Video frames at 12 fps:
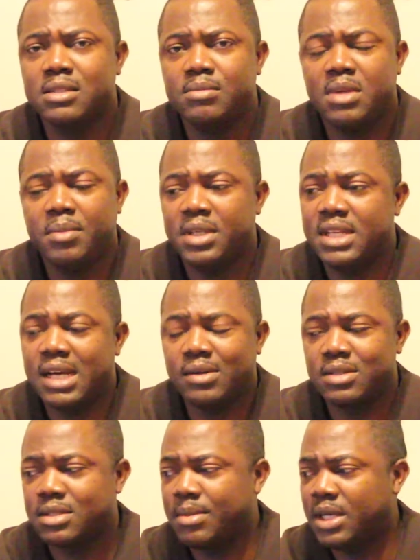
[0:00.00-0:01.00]
Maybe that
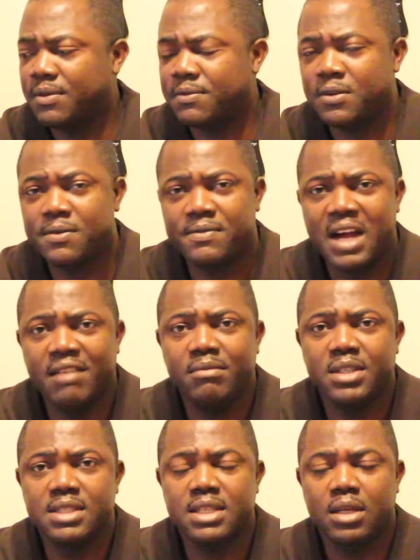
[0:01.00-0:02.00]
was about four five
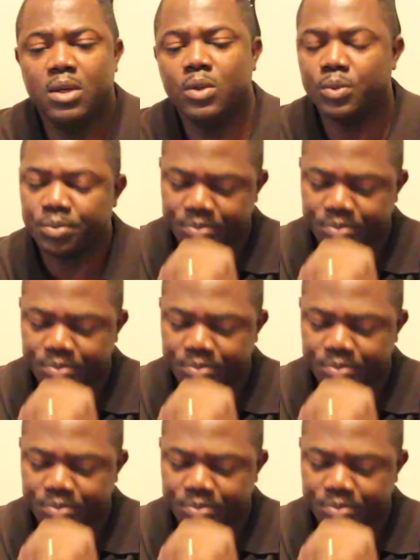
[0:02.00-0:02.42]
months ago.